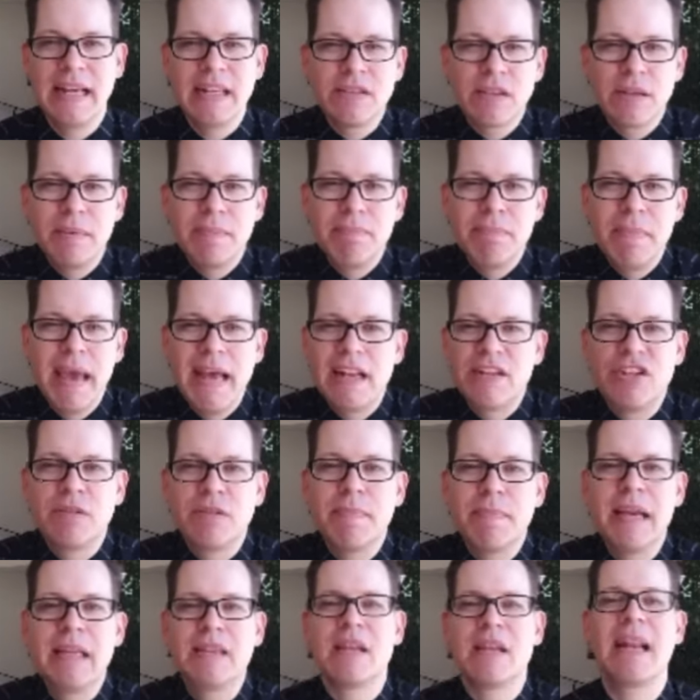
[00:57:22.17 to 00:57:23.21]
it's it just
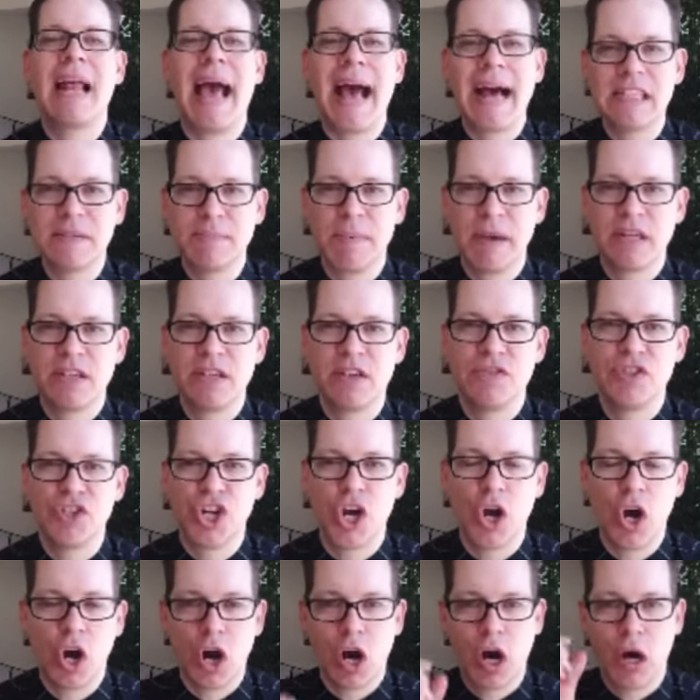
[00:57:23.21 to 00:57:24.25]
makes an aspect of
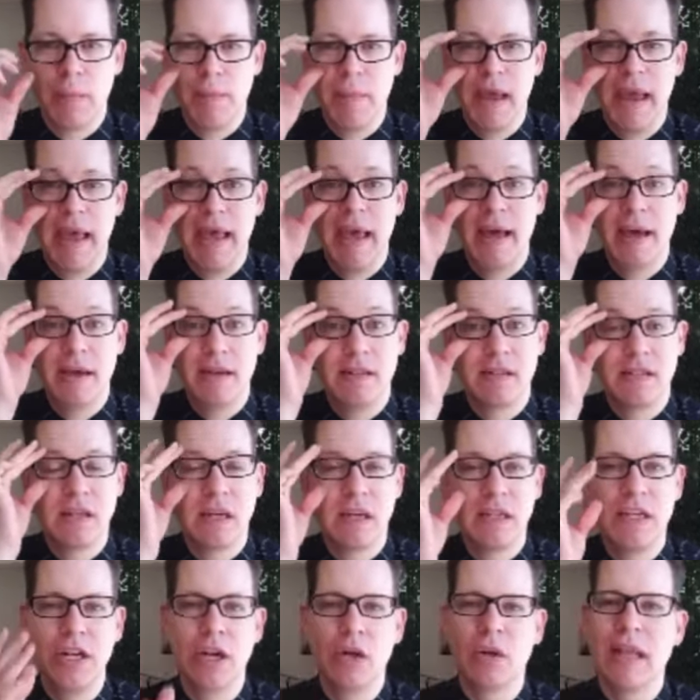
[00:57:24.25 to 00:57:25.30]
charm and
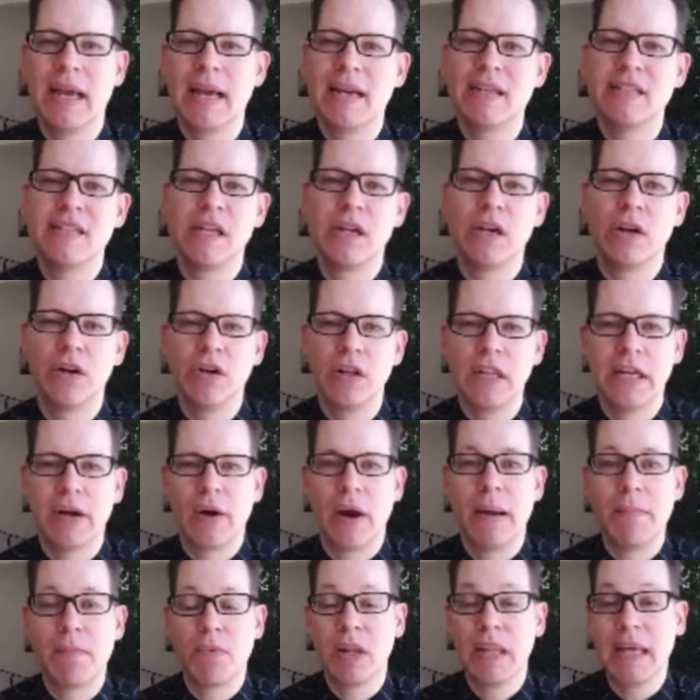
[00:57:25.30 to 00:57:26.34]
you know like i said earlier
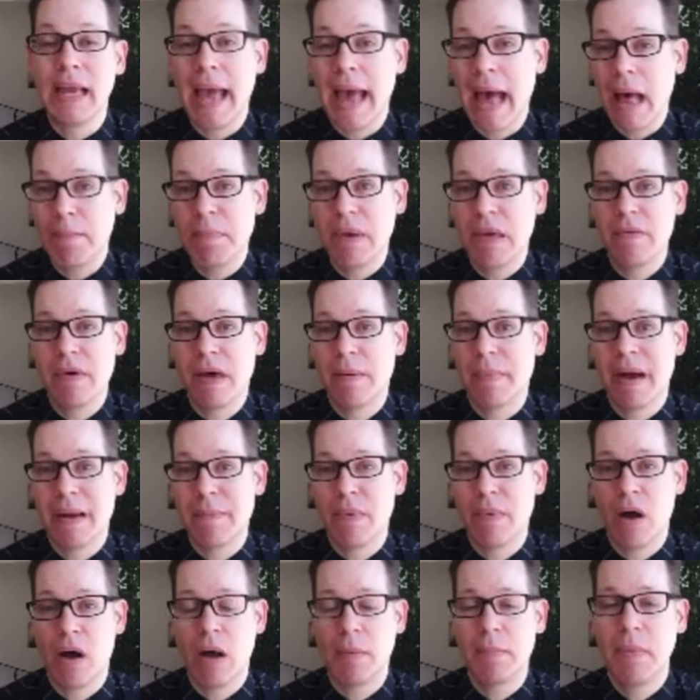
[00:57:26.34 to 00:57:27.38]
i'm really happy that my
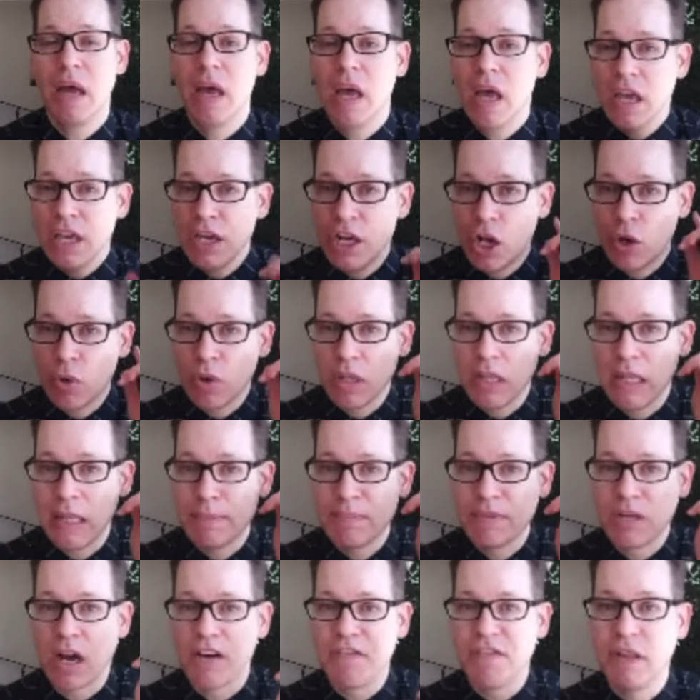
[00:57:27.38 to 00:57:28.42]
mom you know
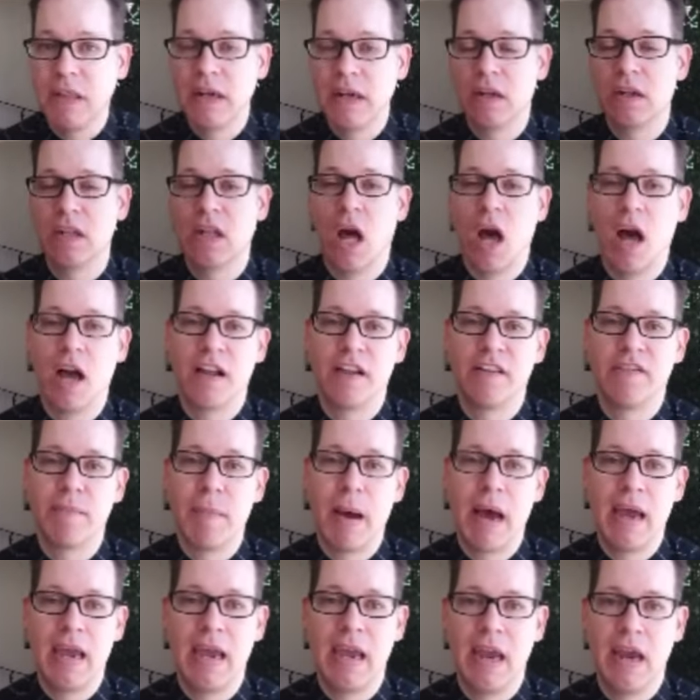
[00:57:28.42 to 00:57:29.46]
clipped off a little lock of
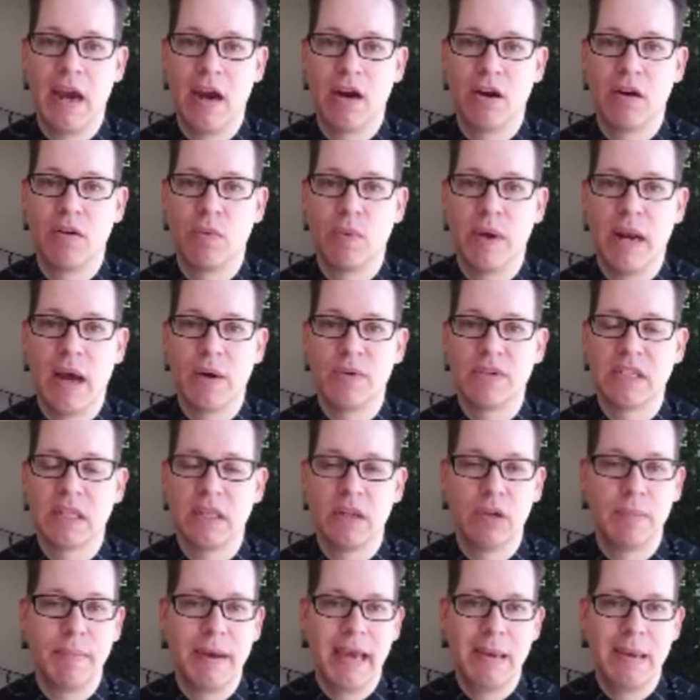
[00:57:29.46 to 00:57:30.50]
my hair when i was a
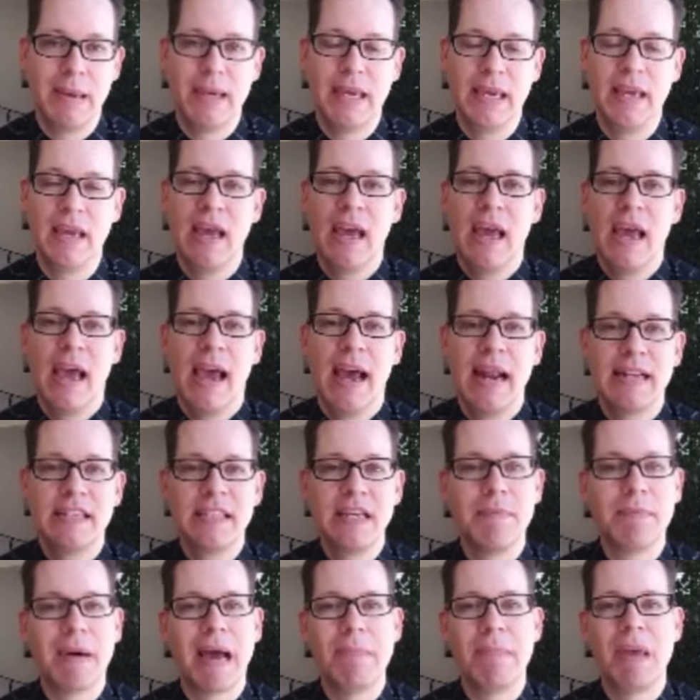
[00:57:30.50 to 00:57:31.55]
little baby and it's
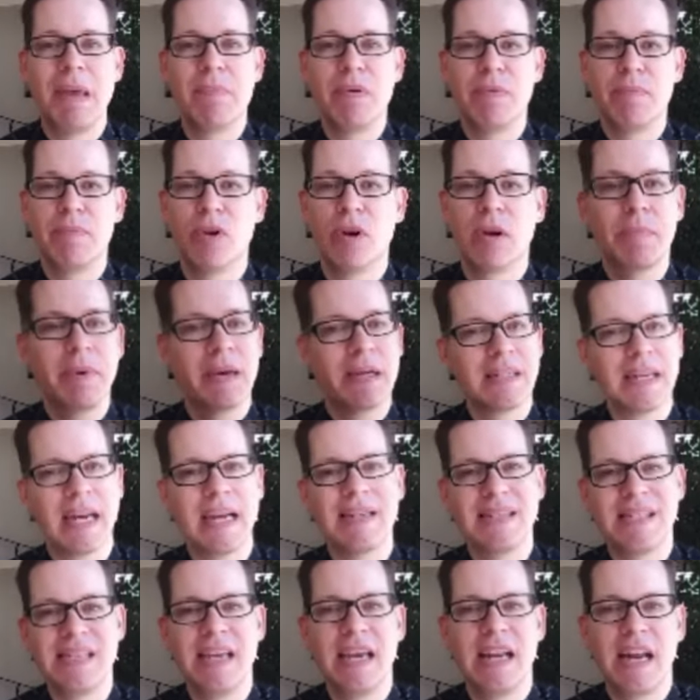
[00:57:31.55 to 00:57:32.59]
in my baby book because i
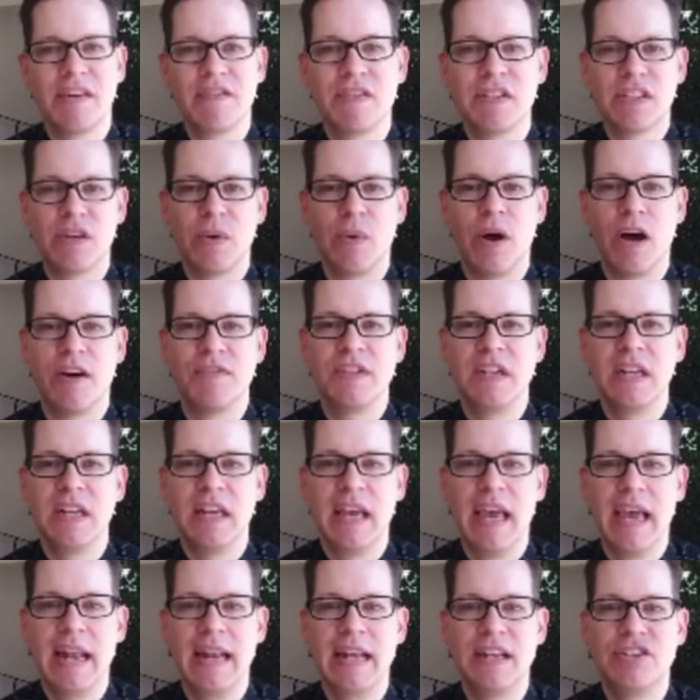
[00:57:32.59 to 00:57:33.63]
see it ever so often
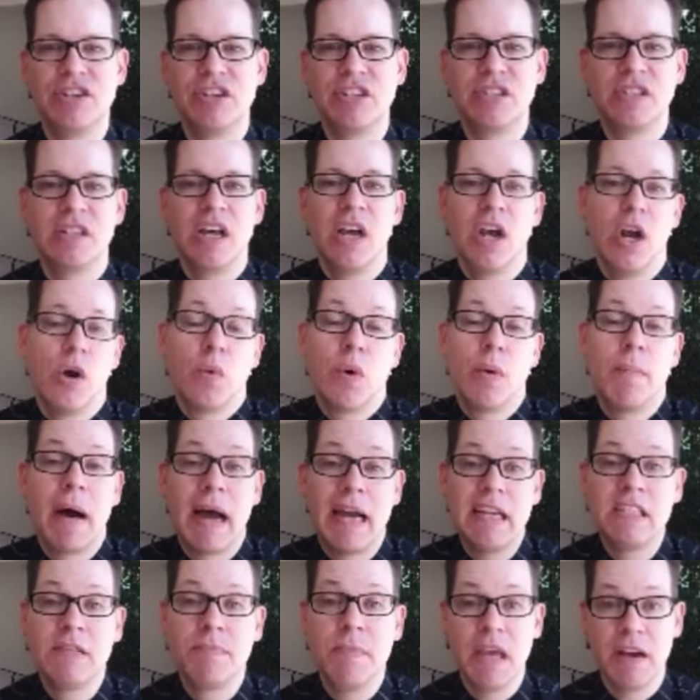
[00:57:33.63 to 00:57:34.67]
and it just
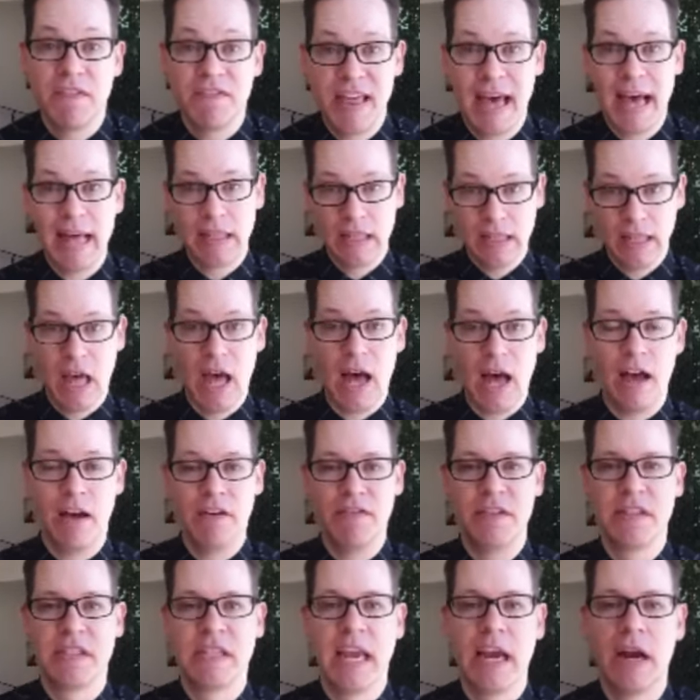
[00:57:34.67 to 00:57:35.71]
reminds me of that
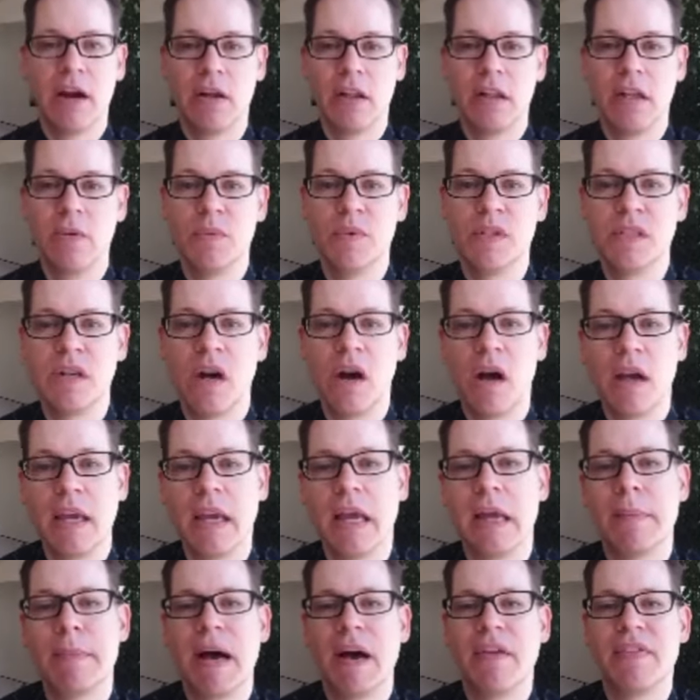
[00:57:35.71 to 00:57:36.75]
love as carolyn was
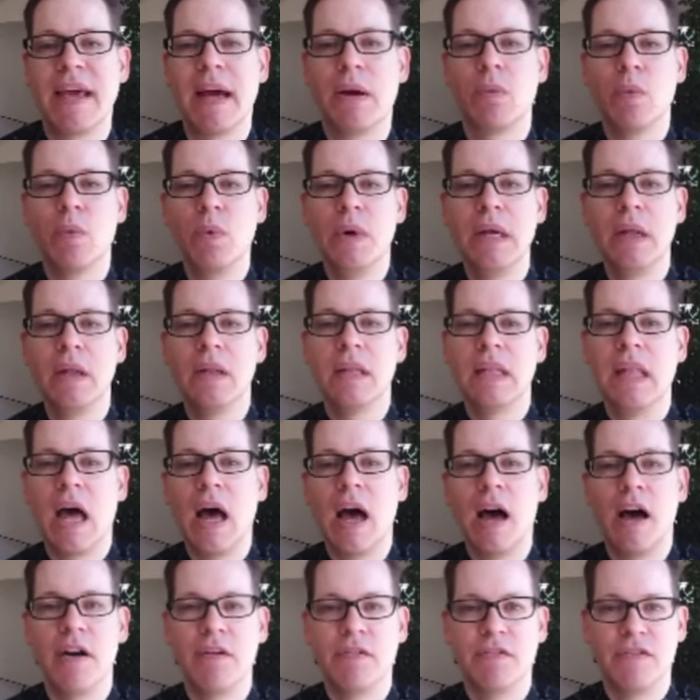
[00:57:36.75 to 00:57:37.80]
talking about that real
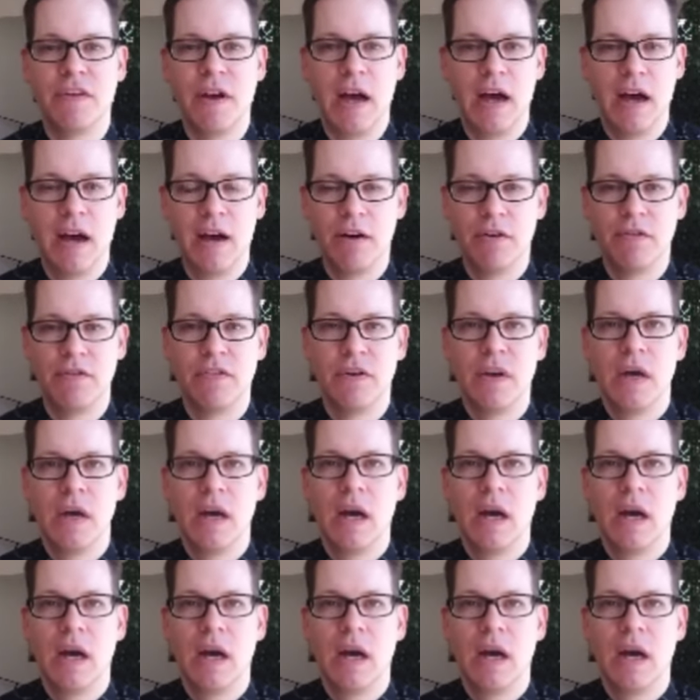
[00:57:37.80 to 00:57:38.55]
love of